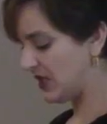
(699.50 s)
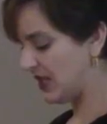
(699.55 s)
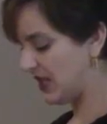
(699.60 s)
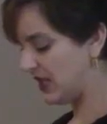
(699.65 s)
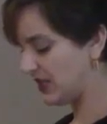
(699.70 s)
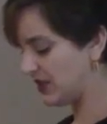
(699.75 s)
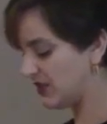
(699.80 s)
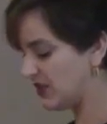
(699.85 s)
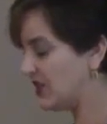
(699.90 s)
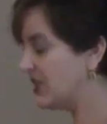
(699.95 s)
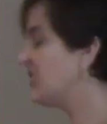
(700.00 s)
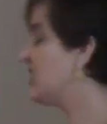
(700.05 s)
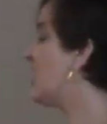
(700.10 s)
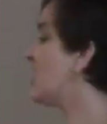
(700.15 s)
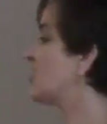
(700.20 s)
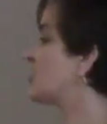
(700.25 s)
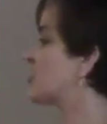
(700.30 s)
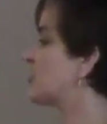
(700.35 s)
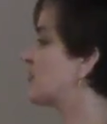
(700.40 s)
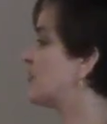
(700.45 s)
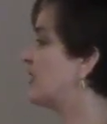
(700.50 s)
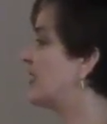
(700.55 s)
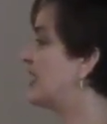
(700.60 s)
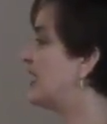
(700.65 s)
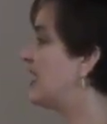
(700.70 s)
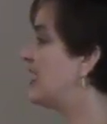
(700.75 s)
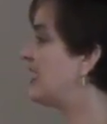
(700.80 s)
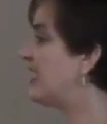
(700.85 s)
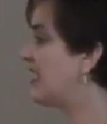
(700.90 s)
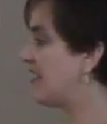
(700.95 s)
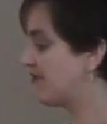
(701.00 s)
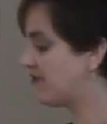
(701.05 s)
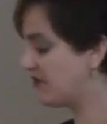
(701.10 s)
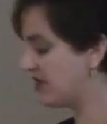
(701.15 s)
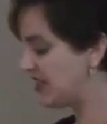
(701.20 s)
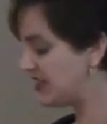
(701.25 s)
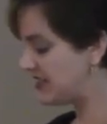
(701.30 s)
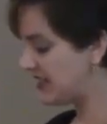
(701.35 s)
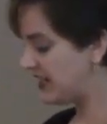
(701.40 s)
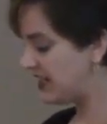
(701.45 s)
color luxury and
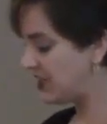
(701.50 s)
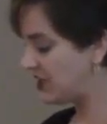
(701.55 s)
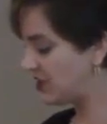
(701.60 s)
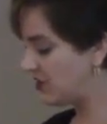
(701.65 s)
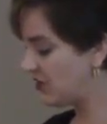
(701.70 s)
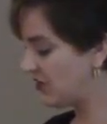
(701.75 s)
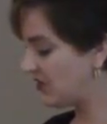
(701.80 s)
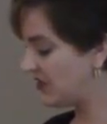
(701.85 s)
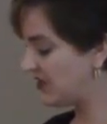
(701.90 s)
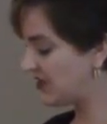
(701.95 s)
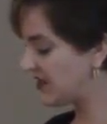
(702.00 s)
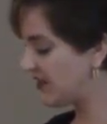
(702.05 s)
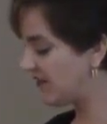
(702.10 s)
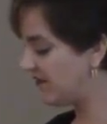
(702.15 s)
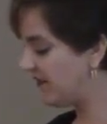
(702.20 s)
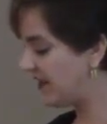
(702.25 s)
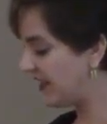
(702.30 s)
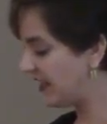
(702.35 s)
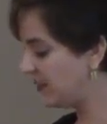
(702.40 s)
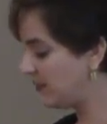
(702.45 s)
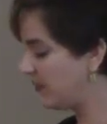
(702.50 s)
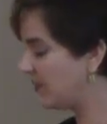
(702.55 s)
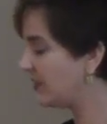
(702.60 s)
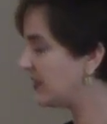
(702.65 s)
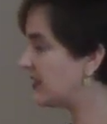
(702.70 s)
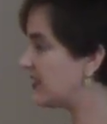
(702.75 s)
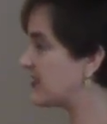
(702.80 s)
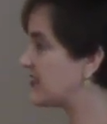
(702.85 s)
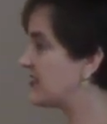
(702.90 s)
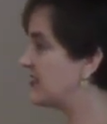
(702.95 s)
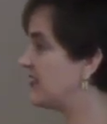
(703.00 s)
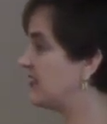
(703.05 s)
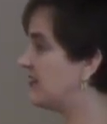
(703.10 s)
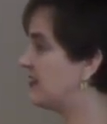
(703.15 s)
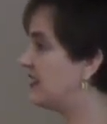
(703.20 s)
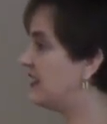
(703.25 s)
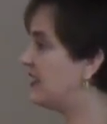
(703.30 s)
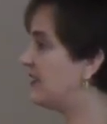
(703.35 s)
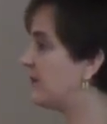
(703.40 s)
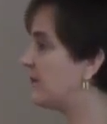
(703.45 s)
everyday goods available in
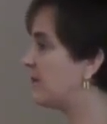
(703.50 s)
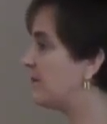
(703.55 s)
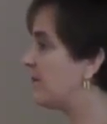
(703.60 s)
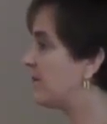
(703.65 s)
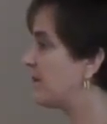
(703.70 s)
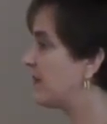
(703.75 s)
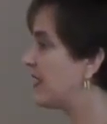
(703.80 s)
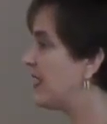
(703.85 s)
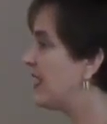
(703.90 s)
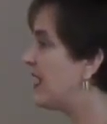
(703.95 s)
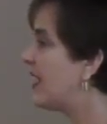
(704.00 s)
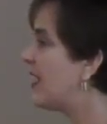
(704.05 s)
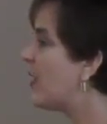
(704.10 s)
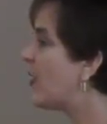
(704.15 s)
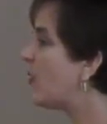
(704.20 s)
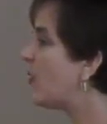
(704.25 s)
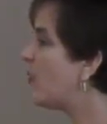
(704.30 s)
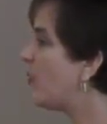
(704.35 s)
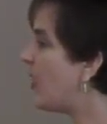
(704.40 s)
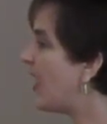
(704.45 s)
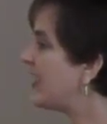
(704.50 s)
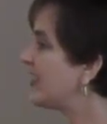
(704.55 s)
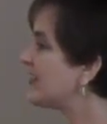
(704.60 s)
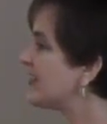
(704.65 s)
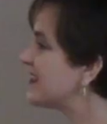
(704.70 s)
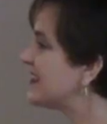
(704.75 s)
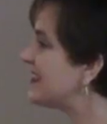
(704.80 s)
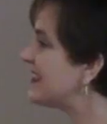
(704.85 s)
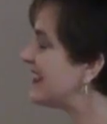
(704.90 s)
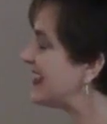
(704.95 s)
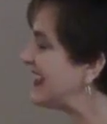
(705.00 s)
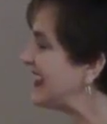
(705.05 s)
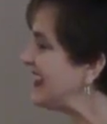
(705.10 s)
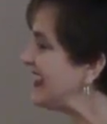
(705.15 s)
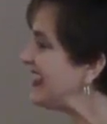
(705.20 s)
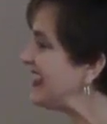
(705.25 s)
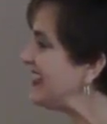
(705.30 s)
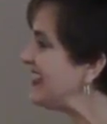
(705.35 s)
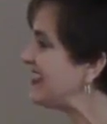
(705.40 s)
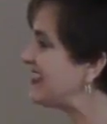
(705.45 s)
Assyria, why is it
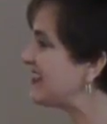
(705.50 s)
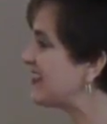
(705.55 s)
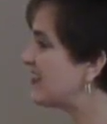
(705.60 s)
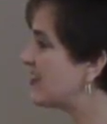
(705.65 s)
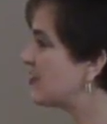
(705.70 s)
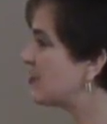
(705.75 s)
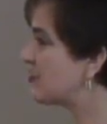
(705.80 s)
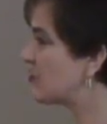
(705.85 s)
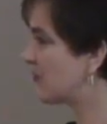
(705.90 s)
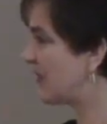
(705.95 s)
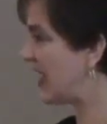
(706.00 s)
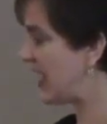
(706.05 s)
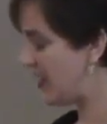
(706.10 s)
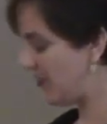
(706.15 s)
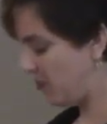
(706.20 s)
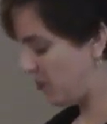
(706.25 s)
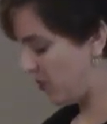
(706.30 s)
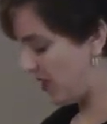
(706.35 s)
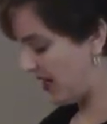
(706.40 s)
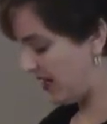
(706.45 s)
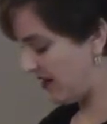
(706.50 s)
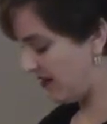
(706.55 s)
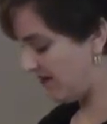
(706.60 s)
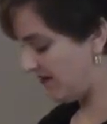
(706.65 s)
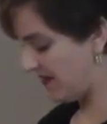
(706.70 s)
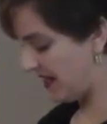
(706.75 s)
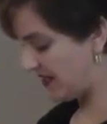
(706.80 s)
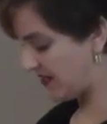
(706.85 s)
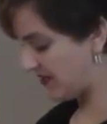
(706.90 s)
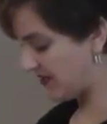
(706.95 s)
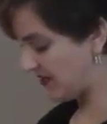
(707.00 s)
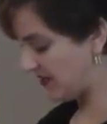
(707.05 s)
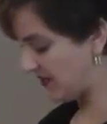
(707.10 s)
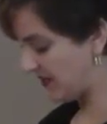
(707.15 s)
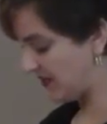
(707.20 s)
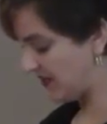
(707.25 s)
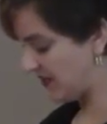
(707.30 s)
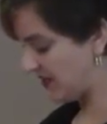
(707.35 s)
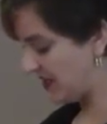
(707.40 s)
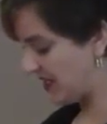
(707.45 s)
these drabware
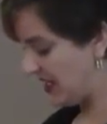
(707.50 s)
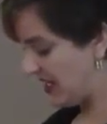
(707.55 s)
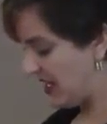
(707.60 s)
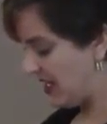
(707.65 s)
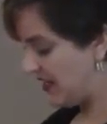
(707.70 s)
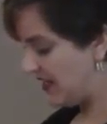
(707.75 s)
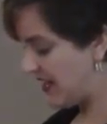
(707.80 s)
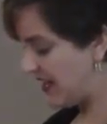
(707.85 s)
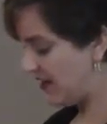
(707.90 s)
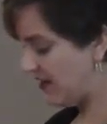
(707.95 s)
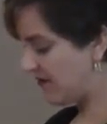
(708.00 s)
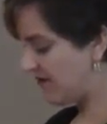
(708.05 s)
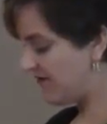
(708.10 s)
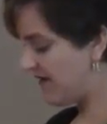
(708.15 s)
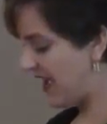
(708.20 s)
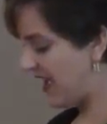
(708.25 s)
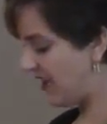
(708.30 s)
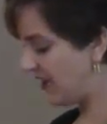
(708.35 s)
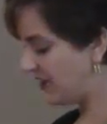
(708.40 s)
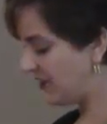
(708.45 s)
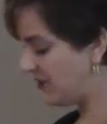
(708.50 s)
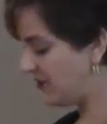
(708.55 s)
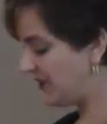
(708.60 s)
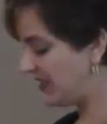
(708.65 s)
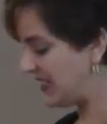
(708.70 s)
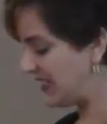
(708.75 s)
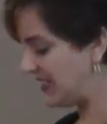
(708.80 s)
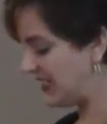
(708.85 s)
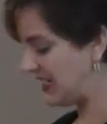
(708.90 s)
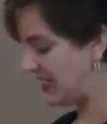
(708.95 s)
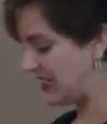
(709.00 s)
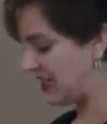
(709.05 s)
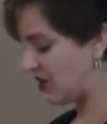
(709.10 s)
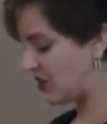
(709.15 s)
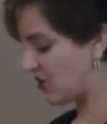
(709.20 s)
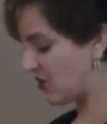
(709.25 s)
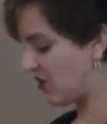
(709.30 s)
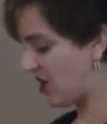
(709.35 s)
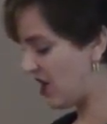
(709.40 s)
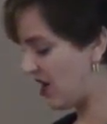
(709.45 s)
vessels that are valued in and
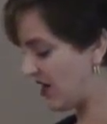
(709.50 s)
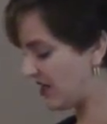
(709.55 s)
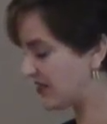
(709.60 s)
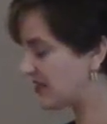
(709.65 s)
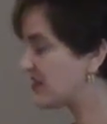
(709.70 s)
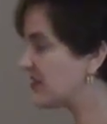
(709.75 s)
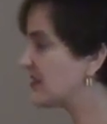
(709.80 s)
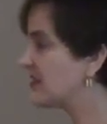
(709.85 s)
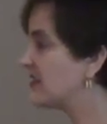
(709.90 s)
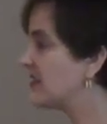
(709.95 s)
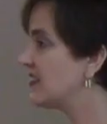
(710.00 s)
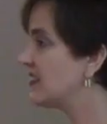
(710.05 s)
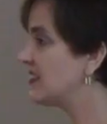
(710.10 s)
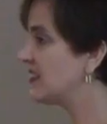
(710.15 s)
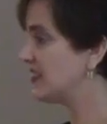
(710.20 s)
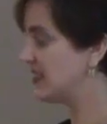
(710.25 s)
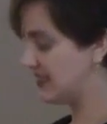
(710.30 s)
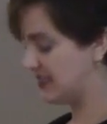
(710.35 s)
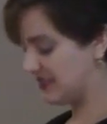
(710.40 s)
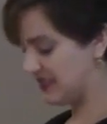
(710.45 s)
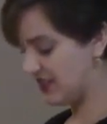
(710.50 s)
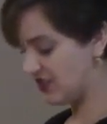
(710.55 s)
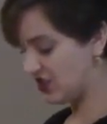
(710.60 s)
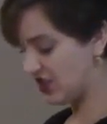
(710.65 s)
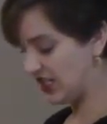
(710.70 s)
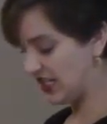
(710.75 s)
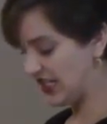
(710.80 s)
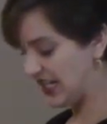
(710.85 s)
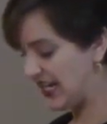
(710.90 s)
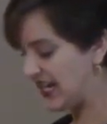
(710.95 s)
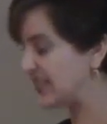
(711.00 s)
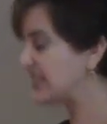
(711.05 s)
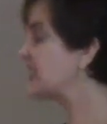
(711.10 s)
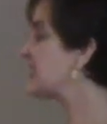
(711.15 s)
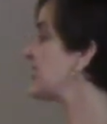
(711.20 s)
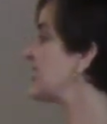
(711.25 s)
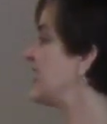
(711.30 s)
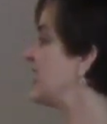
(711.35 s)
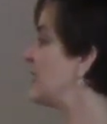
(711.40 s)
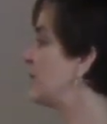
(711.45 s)
across such a
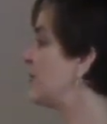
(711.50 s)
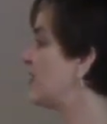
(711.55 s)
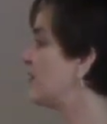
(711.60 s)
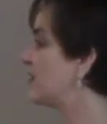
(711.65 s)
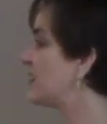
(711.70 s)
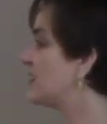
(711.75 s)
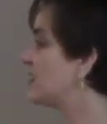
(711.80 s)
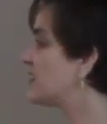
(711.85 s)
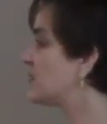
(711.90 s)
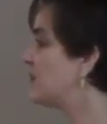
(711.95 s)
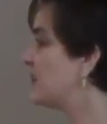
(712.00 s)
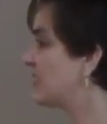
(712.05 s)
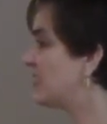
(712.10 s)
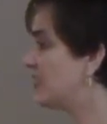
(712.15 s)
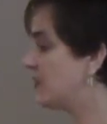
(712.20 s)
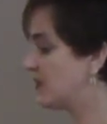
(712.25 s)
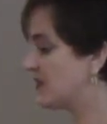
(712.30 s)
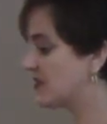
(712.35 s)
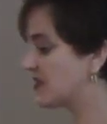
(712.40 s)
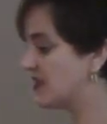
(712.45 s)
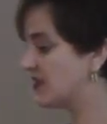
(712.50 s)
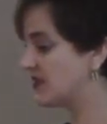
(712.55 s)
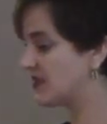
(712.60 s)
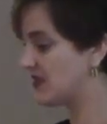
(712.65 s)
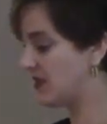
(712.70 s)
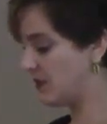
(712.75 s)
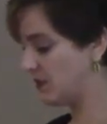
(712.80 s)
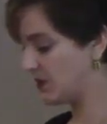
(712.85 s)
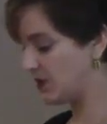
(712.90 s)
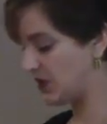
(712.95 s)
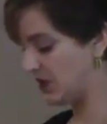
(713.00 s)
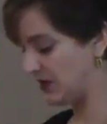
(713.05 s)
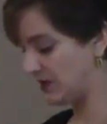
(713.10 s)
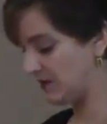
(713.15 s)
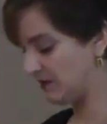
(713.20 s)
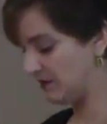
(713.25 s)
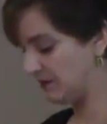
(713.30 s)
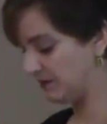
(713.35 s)
landscape of conspicuous consumption?